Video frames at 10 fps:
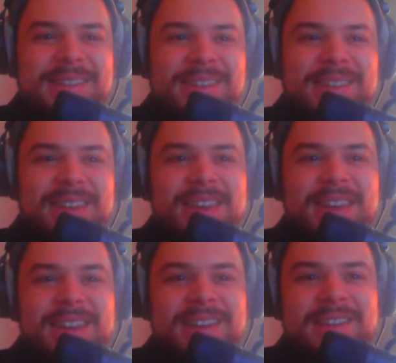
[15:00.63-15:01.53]

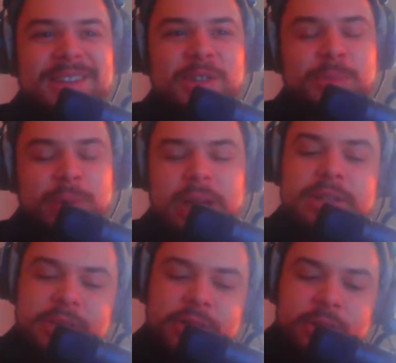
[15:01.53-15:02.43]
Yeah, it was probably
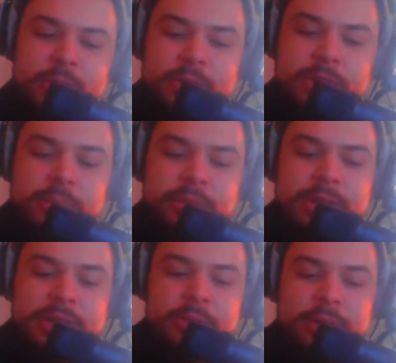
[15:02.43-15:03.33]
just you just
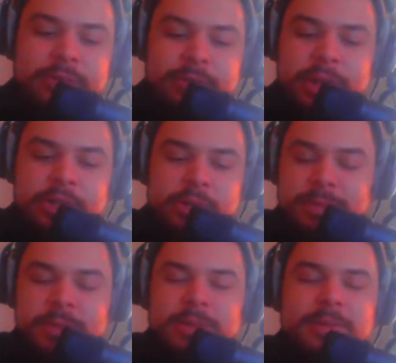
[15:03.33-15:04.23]
pressing refresh
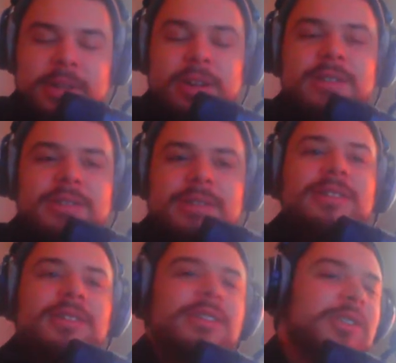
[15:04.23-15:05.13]
over and over again, and
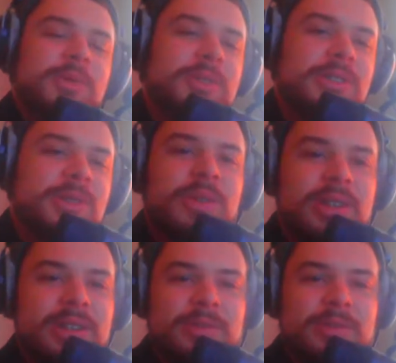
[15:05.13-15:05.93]
it just wasn't doing anything